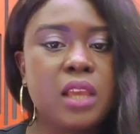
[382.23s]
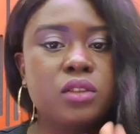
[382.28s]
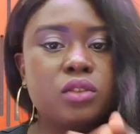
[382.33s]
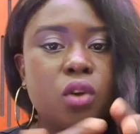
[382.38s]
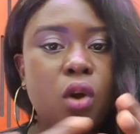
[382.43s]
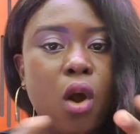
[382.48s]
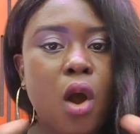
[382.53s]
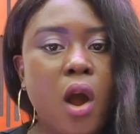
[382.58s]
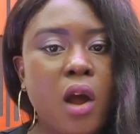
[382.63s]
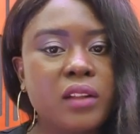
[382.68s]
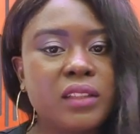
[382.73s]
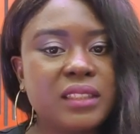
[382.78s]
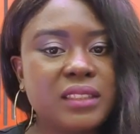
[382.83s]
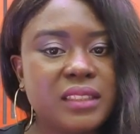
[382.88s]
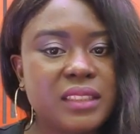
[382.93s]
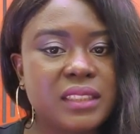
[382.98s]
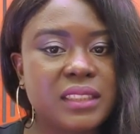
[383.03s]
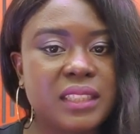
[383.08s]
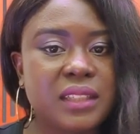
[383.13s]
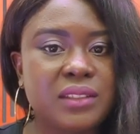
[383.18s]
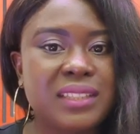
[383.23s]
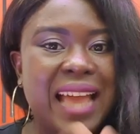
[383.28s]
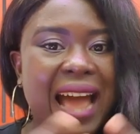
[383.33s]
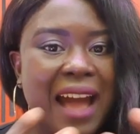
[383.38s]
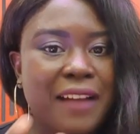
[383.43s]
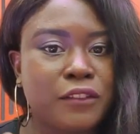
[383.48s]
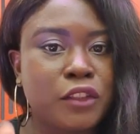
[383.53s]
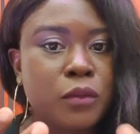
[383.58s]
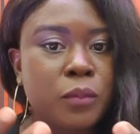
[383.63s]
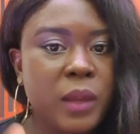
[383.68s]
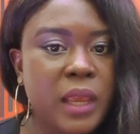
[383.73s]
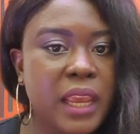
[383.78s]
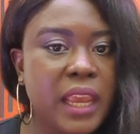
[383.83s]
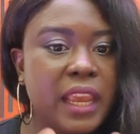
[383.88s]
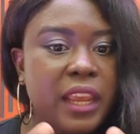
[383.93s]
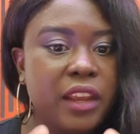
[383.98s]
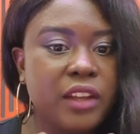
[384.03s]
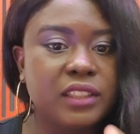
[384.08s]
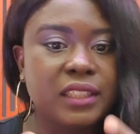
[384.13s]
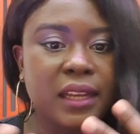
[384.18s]
So all those details have to be
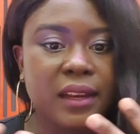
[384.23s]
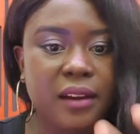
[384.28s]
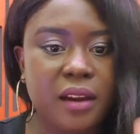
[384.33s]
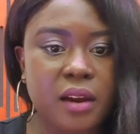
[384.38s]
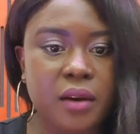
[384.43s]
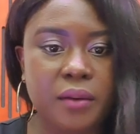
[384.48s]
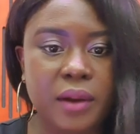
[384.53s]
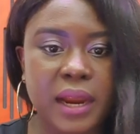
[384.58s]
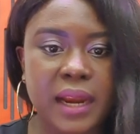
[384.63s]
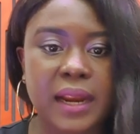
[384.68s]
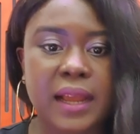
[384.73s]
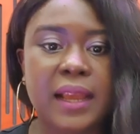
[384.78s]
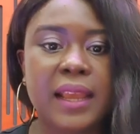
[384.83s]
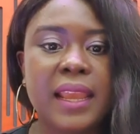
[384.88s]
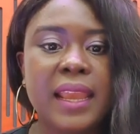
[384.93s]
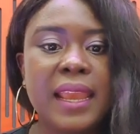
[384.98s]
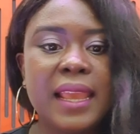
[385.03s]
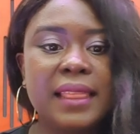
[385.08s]
in your technical rider.